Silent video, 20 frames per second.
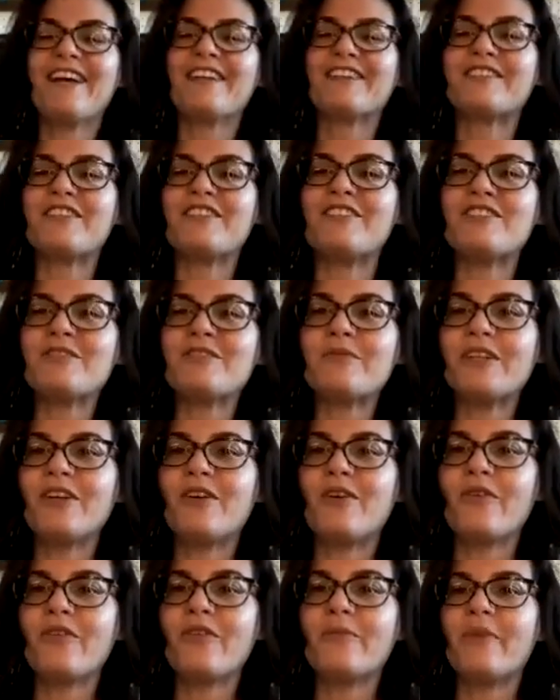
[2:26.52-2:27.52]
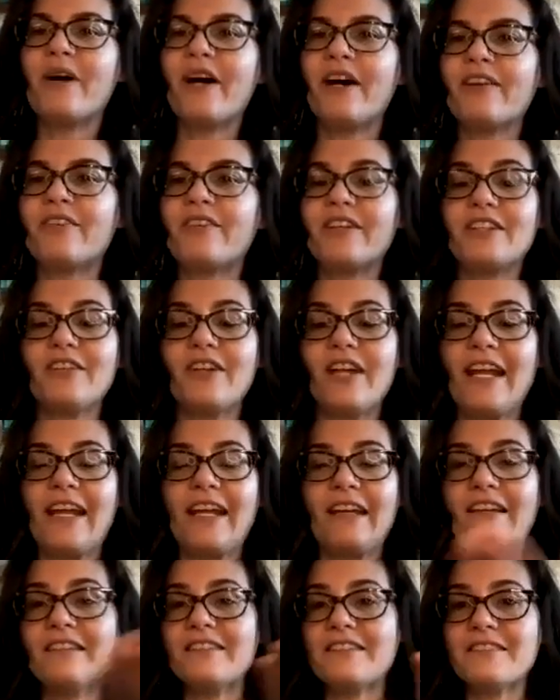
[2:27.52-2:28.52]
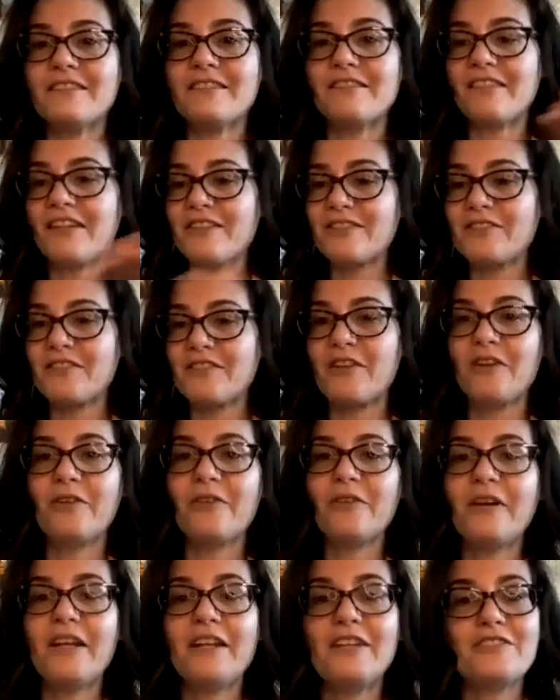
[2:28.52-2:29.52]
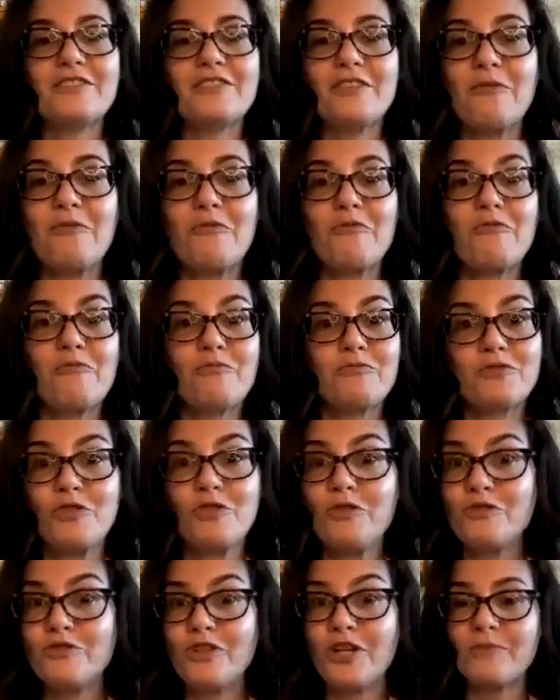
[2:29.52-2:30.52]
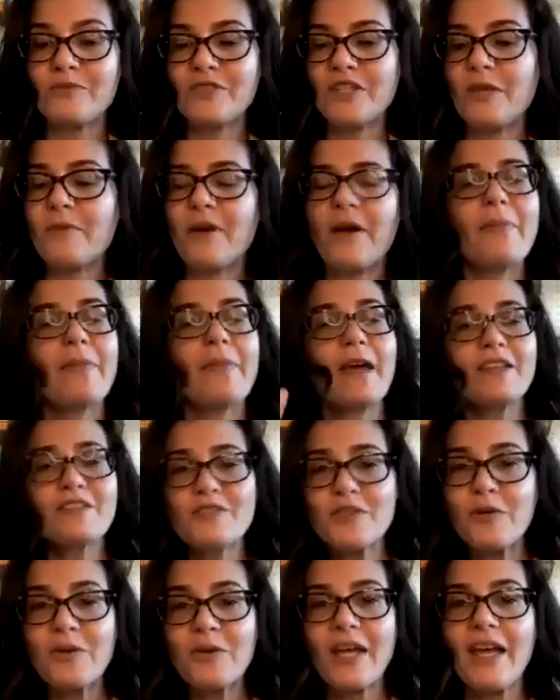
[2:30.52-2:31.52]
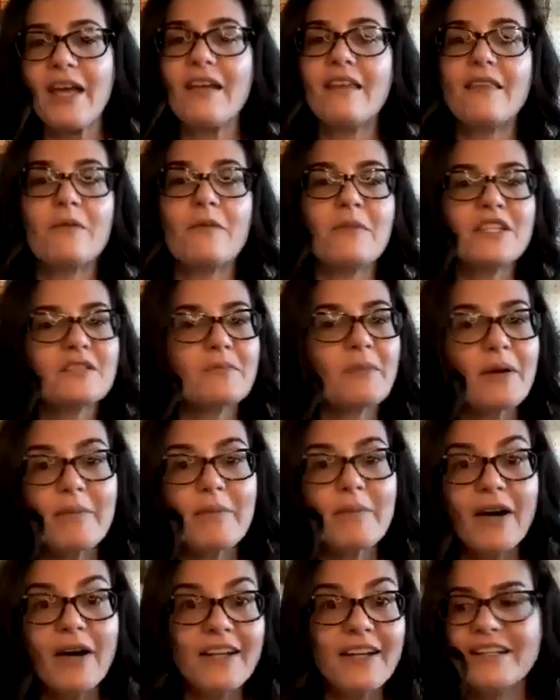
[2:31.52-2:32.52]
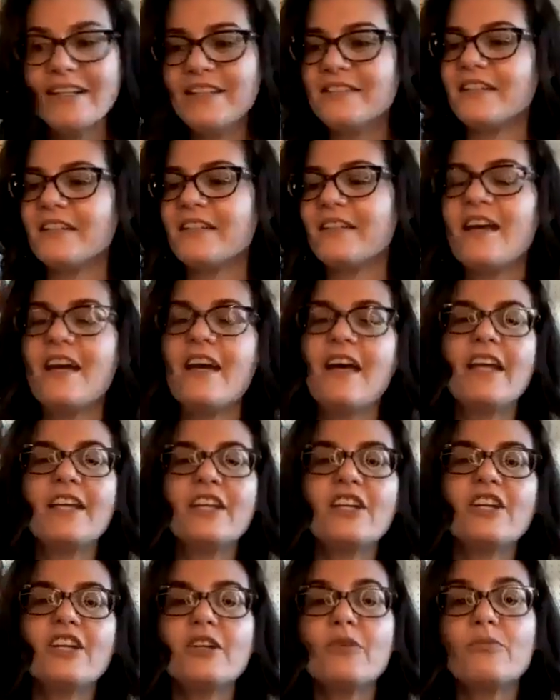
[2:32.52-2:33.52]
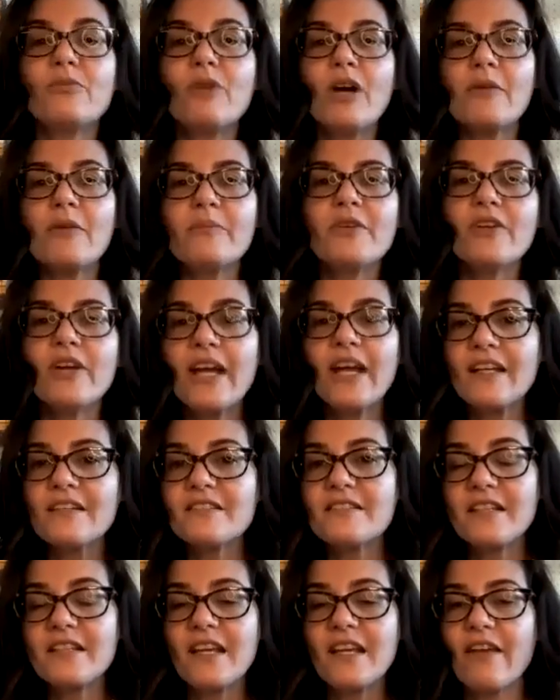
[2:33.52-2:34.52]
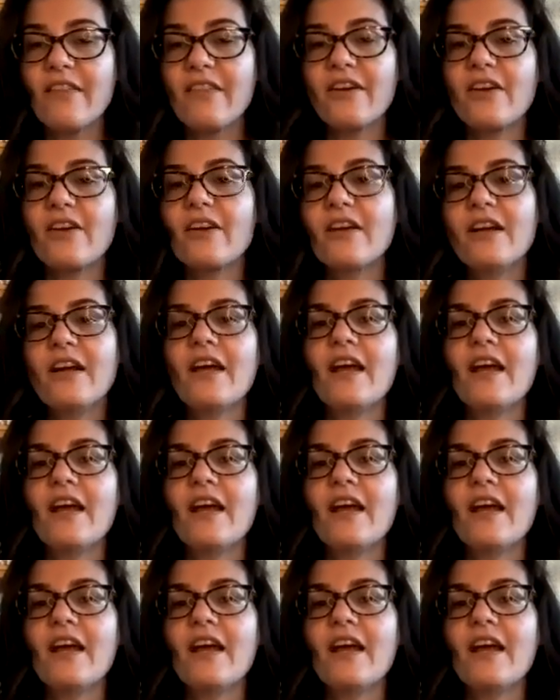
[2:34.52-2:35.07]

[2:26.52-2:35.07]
So you just want to hold the bottle in your hand like so, and you saw 2 drops came out. That's okay. That means my body needs it. You're going to rub your hands together.